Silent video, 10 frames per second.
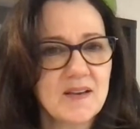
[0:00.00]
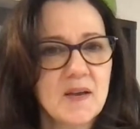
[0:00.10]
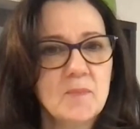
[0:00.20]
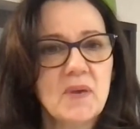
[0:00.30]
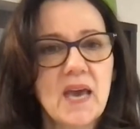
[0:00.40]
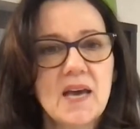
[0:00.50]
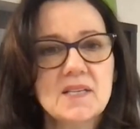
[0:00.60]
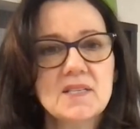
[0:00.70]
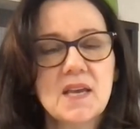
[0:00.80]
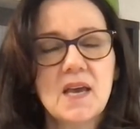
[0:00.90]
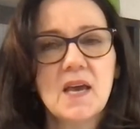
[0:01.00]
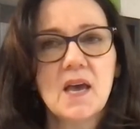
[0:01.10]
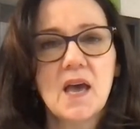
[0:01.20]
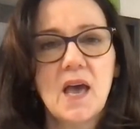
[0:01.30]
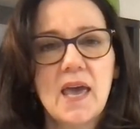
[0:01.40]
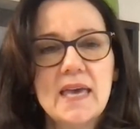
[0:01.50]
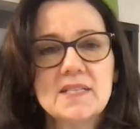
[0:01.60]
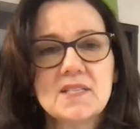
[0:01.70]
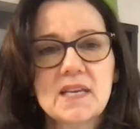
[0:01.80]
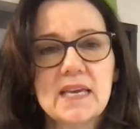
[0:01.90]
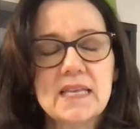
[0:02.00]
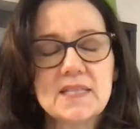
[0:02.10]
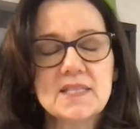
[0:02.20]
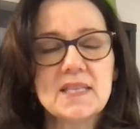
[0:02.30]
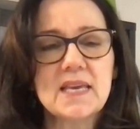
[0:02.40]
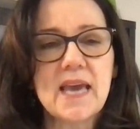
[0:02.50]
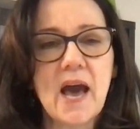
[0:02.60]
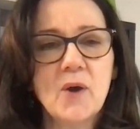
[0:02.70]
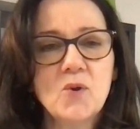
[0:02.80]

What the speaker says: because it's the how